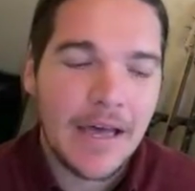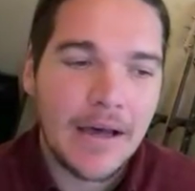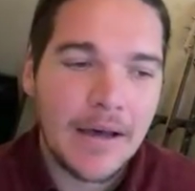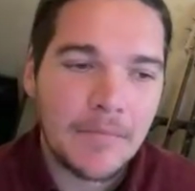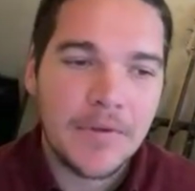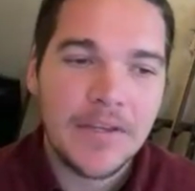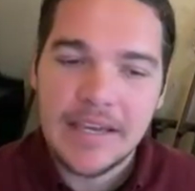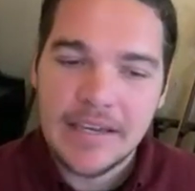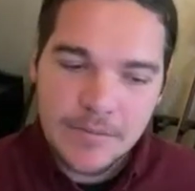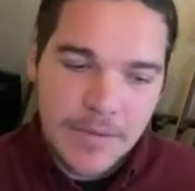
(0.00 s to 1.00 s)
But
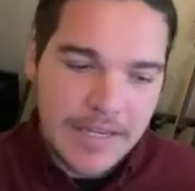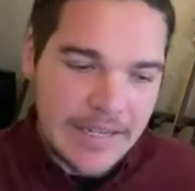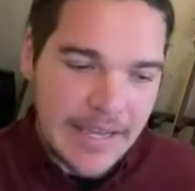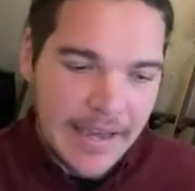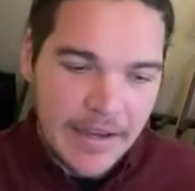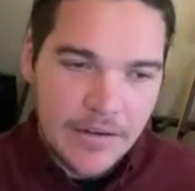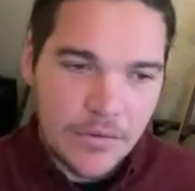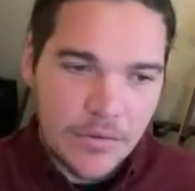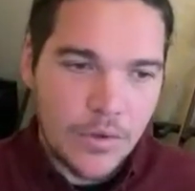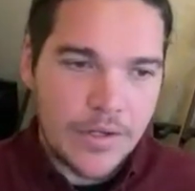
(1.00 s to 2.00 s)
yes, my dad
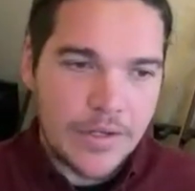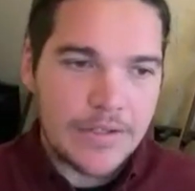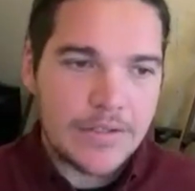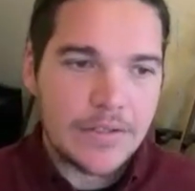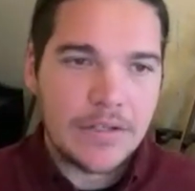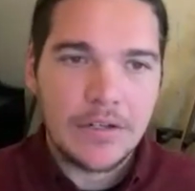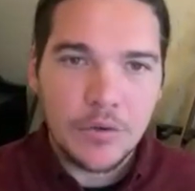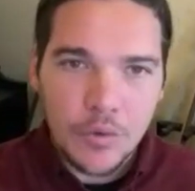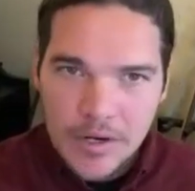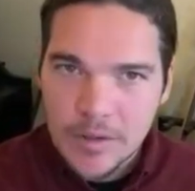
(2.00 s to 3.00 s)
was an
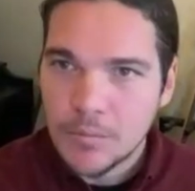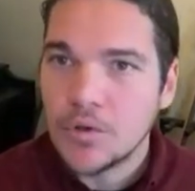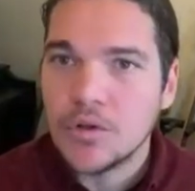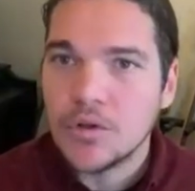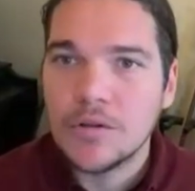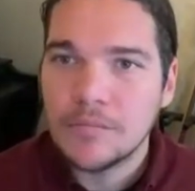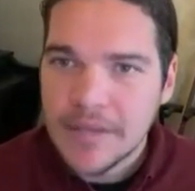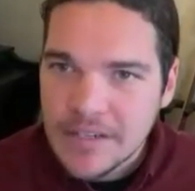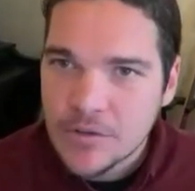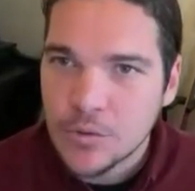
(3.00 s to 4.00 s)
incredible
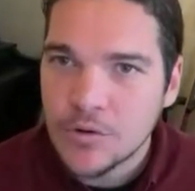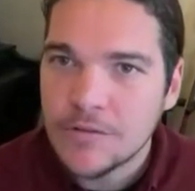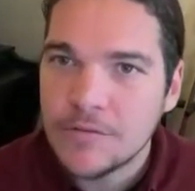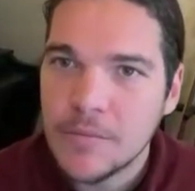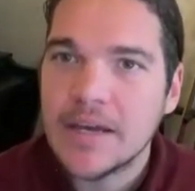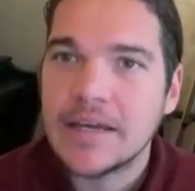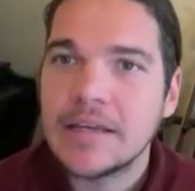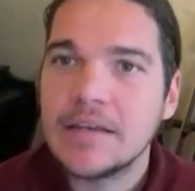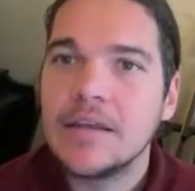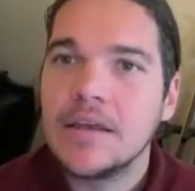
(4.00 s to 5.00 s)
mentor of
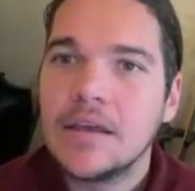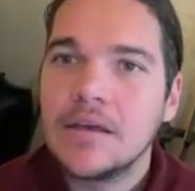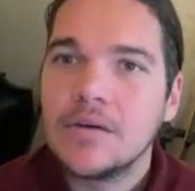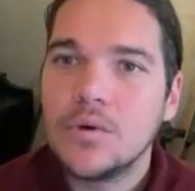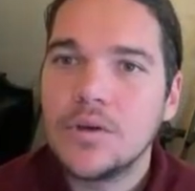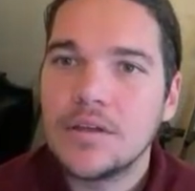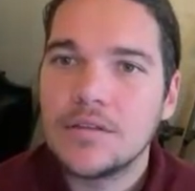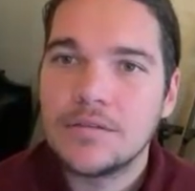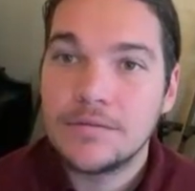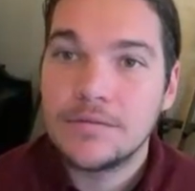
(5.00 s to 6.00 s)
mine
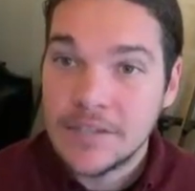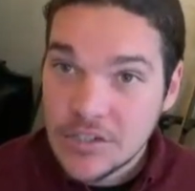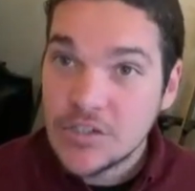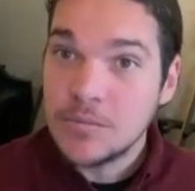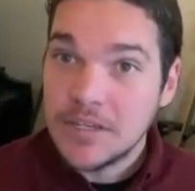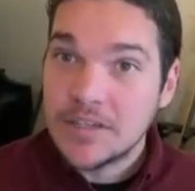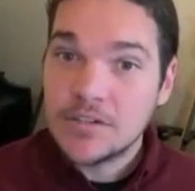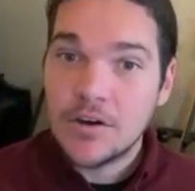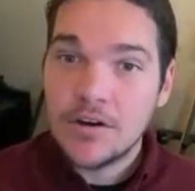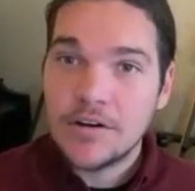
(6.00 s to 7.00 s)
with teaching me
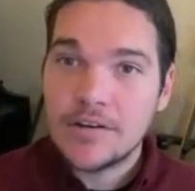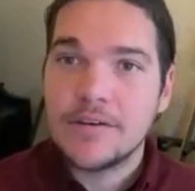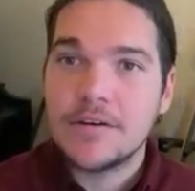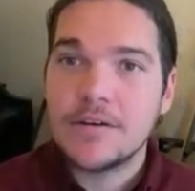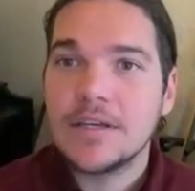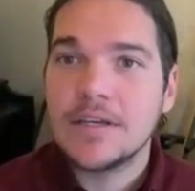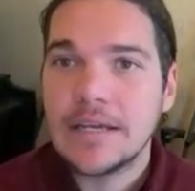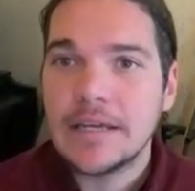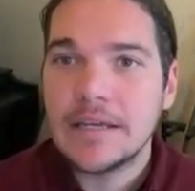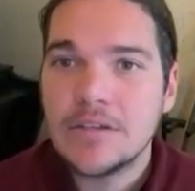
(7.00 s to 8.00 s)
guitar at a very young
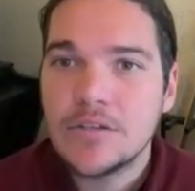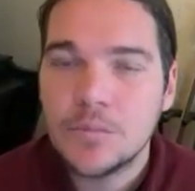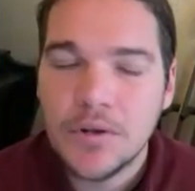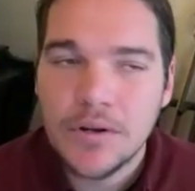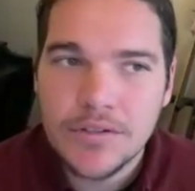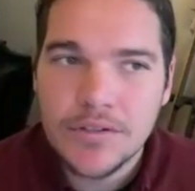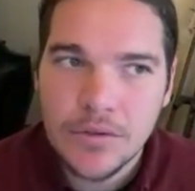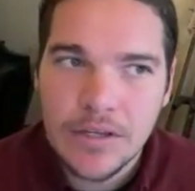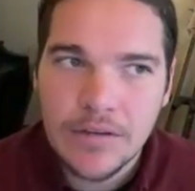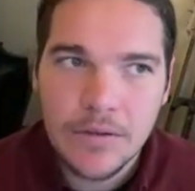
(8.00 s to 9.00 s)
age, but
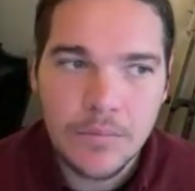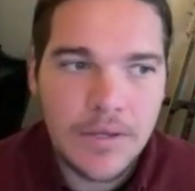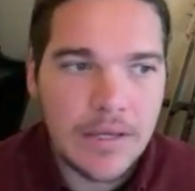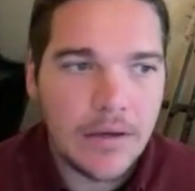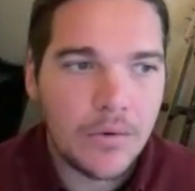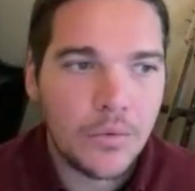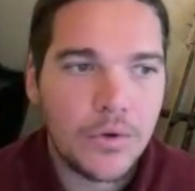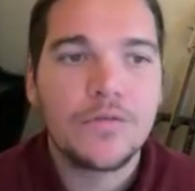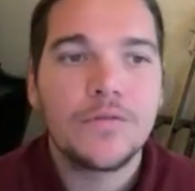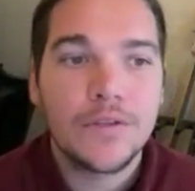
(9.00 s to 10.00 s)
also giving me a
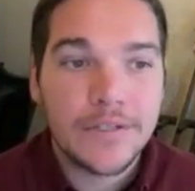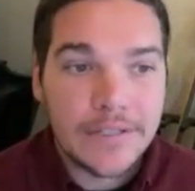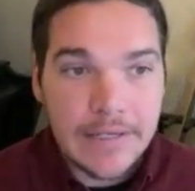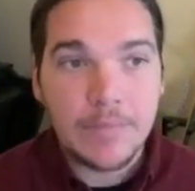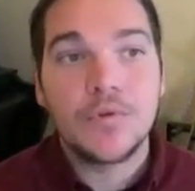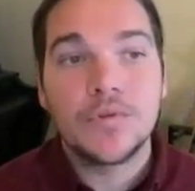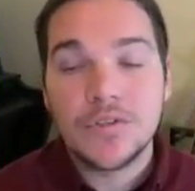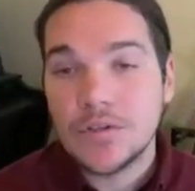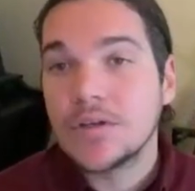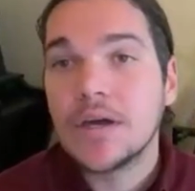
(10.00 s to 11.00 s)
wonderful example
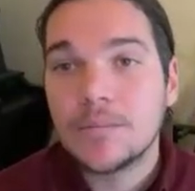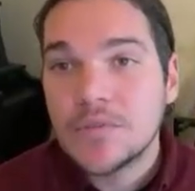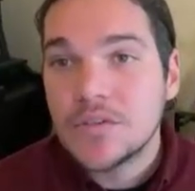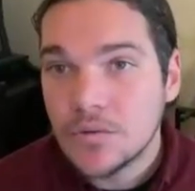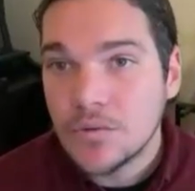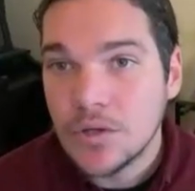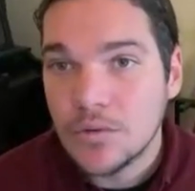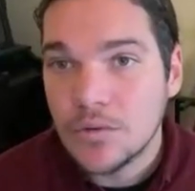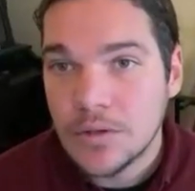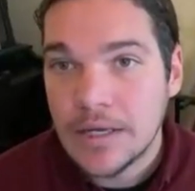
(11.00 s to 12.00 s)
to look up to,
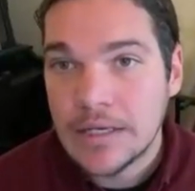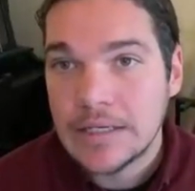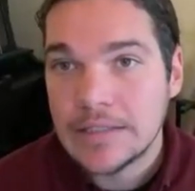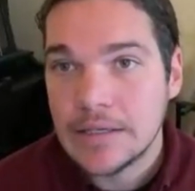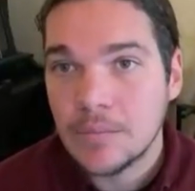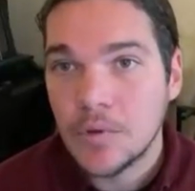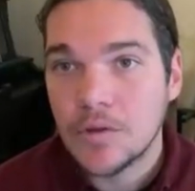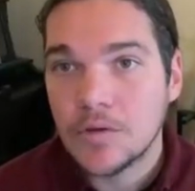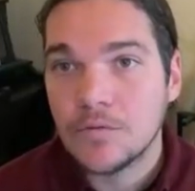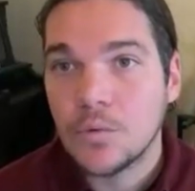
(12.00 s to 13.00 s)
an
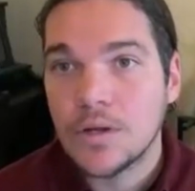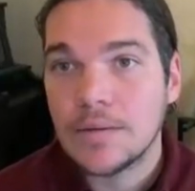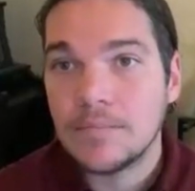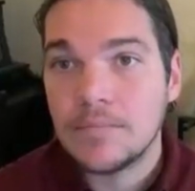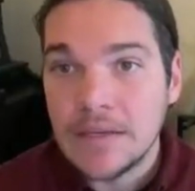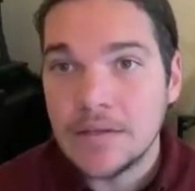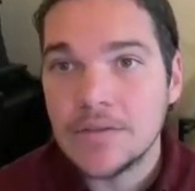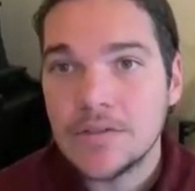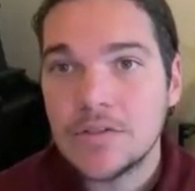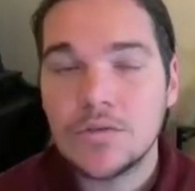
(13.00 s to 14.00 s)
example of what it
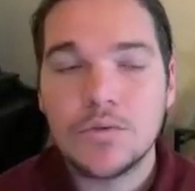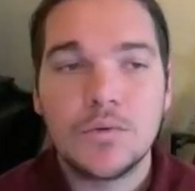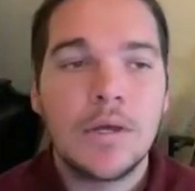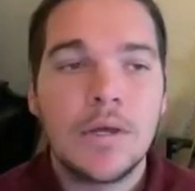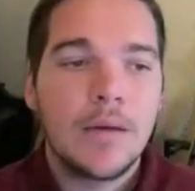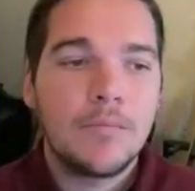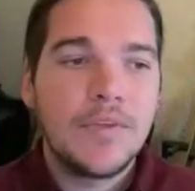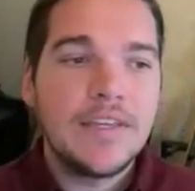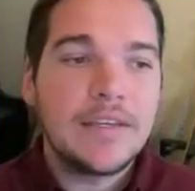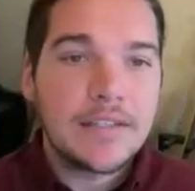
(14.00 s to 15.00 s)
means to
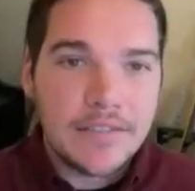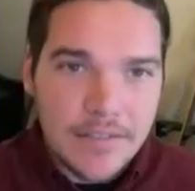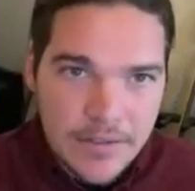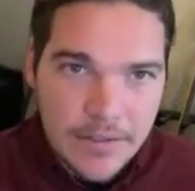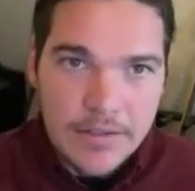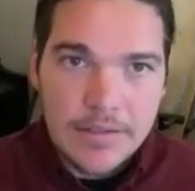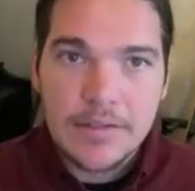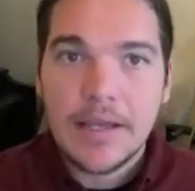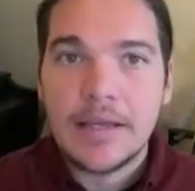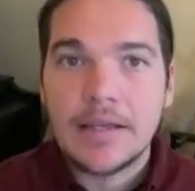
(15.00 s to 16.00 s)
be consistent
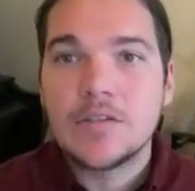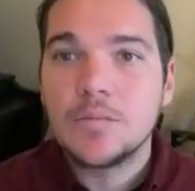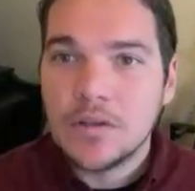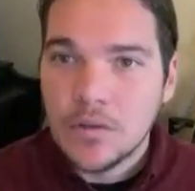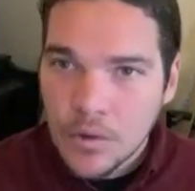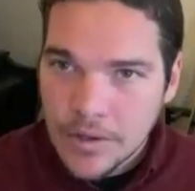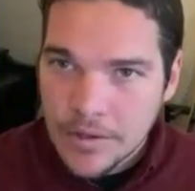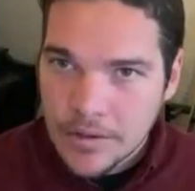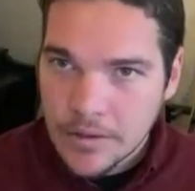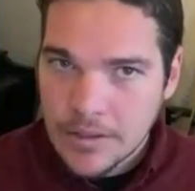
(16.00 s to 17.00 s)
and to be
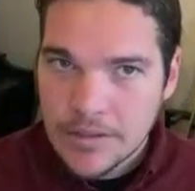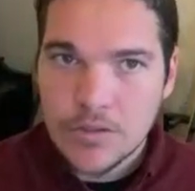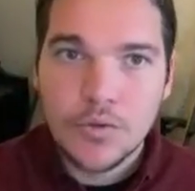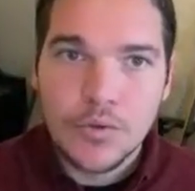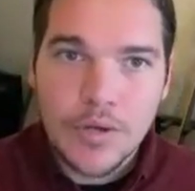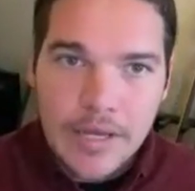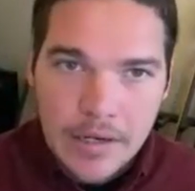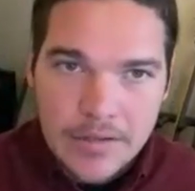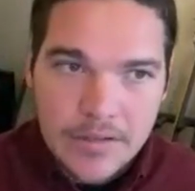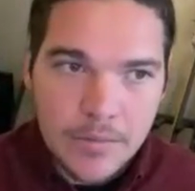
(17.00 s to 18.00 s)
loyal and to
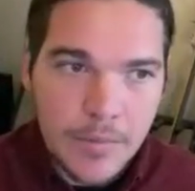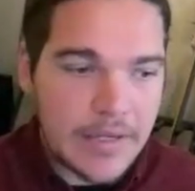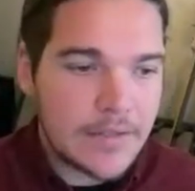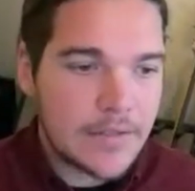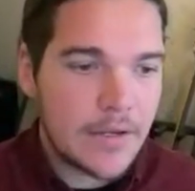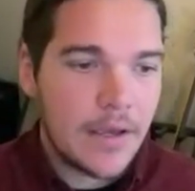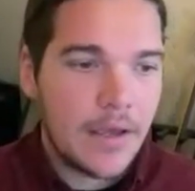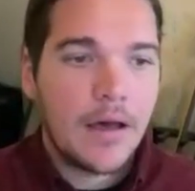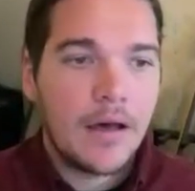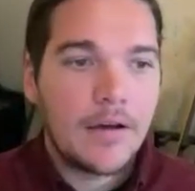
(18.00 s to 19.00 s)
create a space
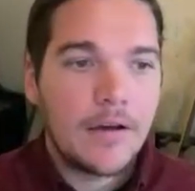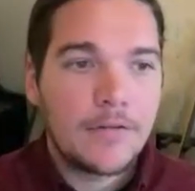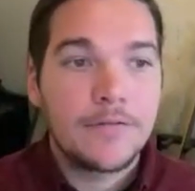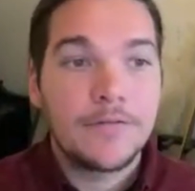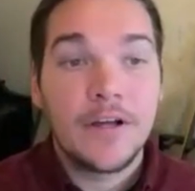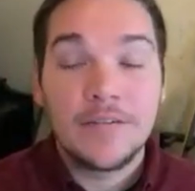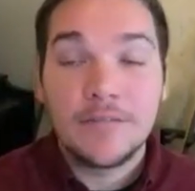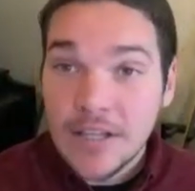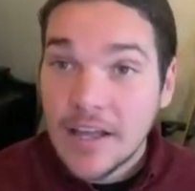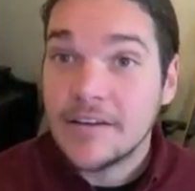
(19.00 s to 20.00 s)
of
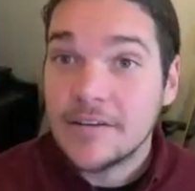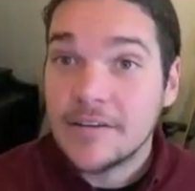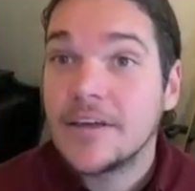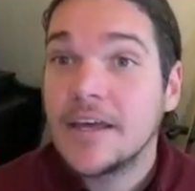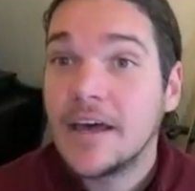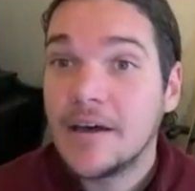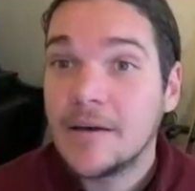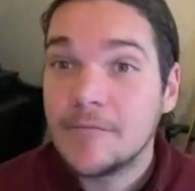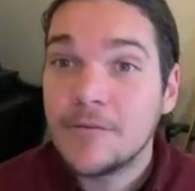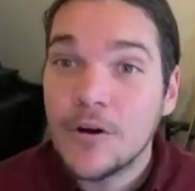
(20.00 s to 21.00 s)
love
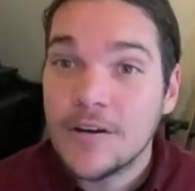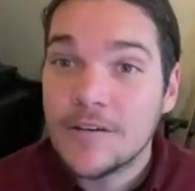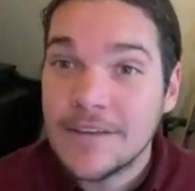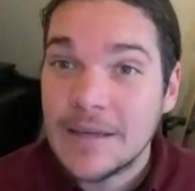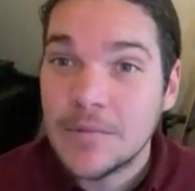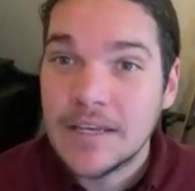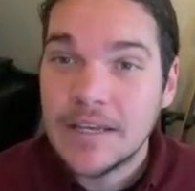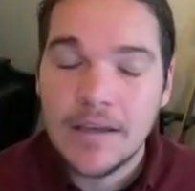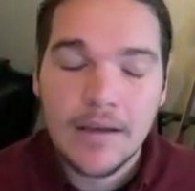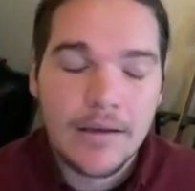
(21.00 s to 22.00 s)
for our family.